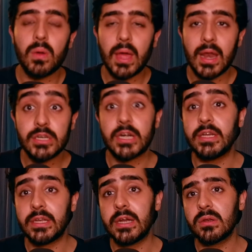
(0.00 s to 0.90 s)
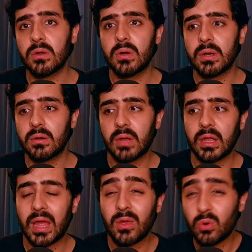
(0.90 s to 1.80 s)
And I tried to create a law, and
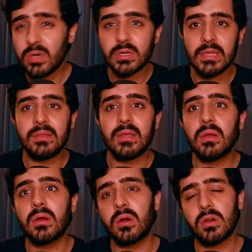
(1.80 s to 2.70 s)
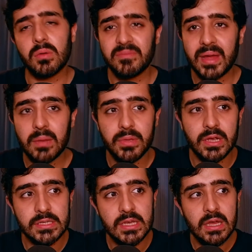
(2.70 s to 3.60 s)
I couldn't really think on top of my head, because